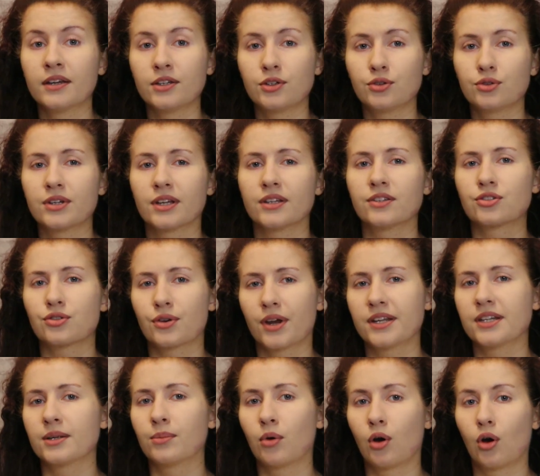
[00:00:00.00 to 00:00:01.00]
You can
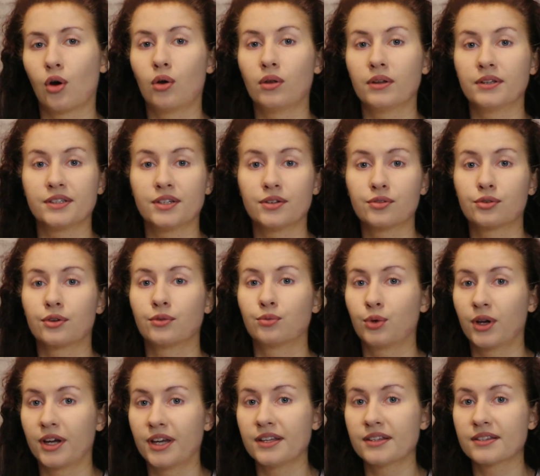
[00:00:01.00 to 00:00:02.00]
train them all in different
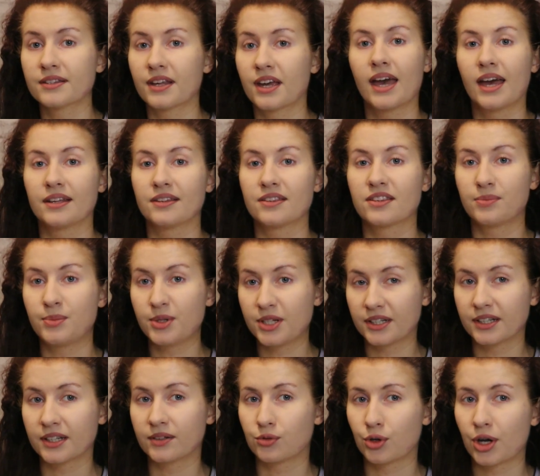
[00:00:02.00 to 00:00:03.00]
ways, and
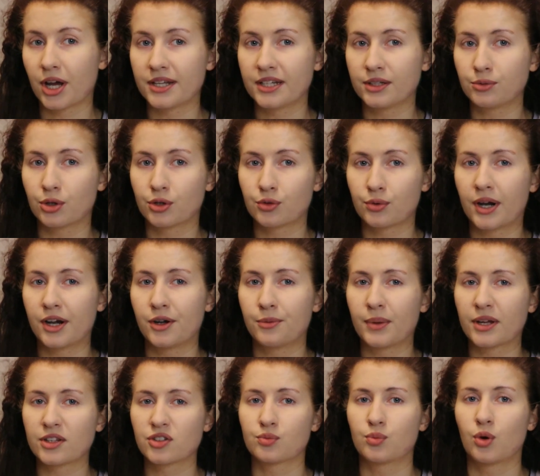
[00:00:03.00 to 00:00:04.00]
speaking and writing require
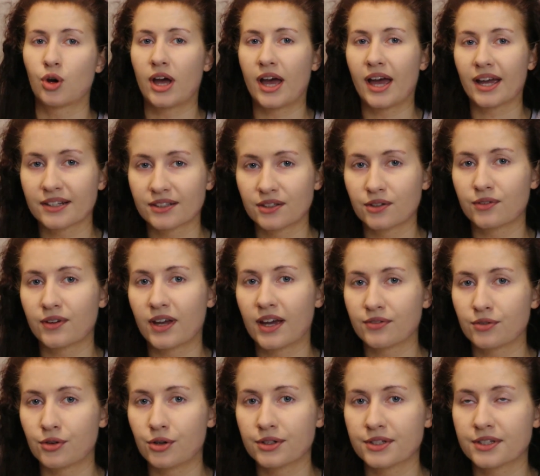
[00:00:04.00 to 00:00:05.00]
much more active
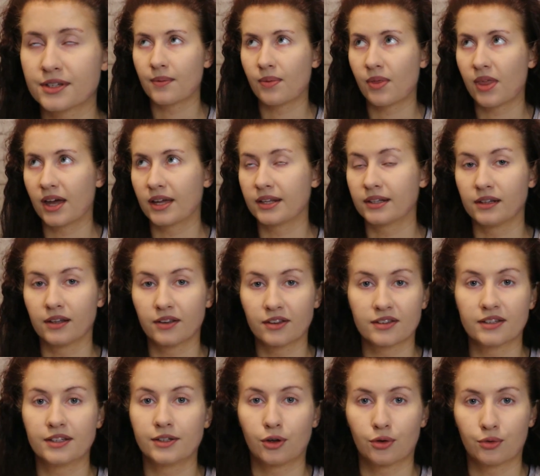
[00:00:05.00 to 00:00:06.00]
effort than
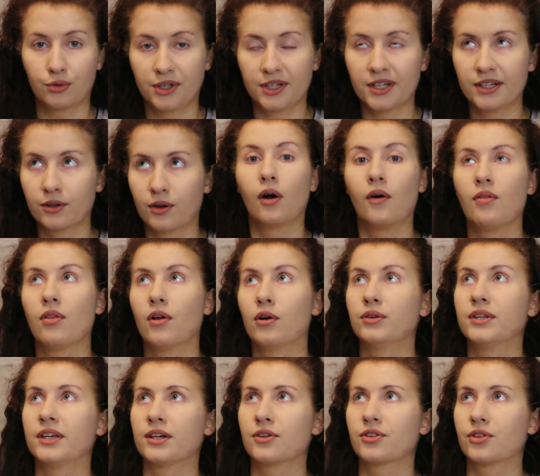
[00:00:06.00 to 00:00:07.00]
listening or reading,
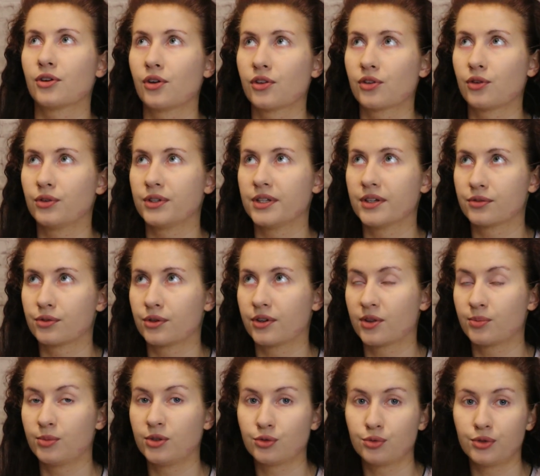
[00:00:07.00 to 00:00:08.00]
although there's also a
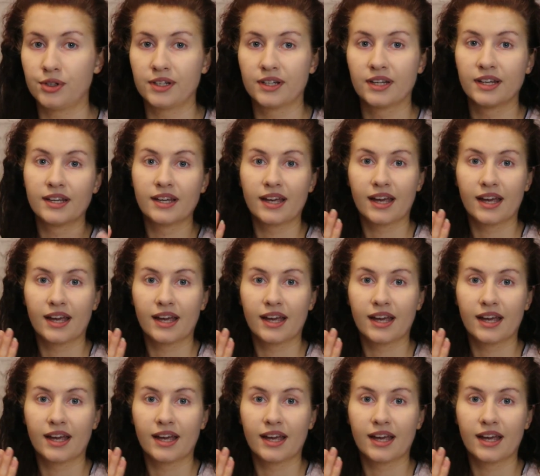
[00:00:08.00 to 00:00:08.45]
difference between